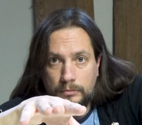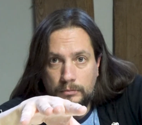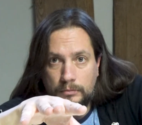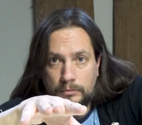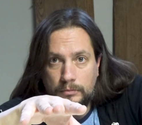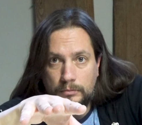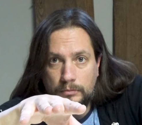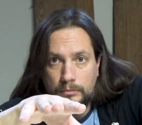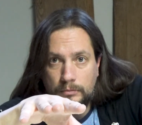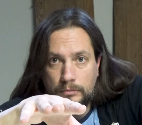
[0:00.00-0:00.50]

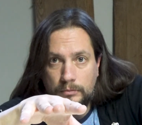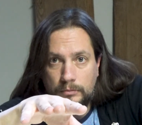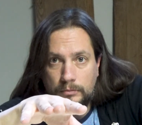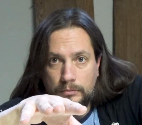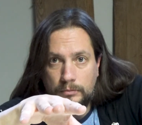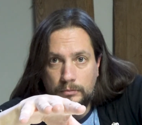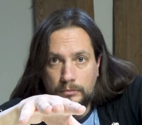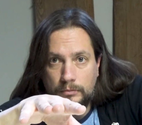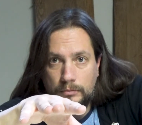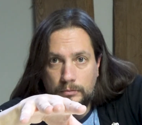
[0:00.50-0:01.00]

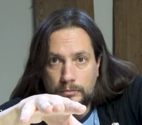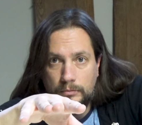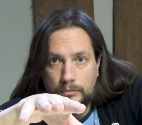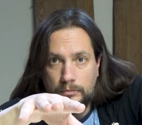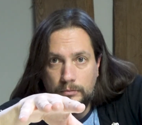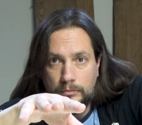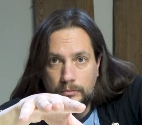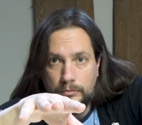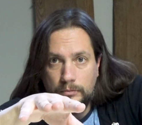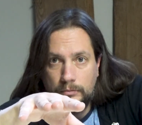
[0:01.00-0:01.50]

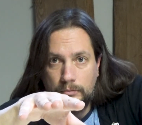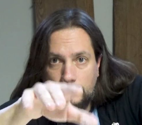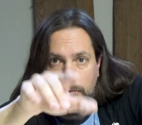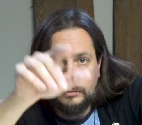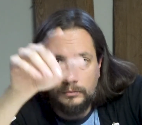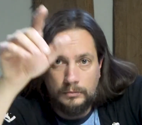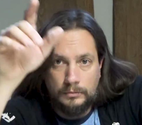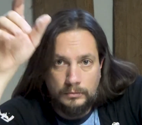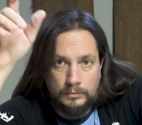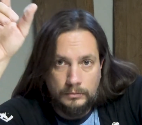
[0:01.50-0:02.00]

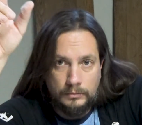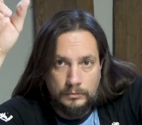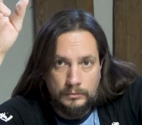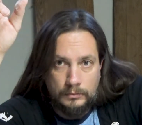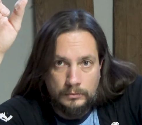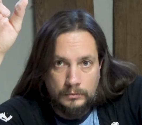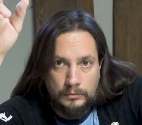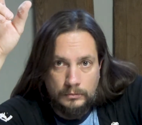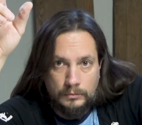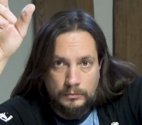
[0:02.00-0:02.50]

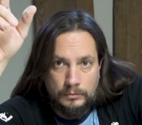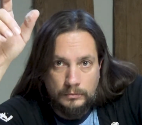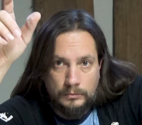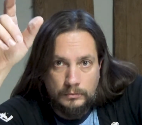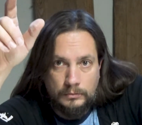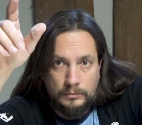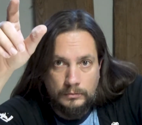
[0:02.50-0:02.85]
Nobody speaks.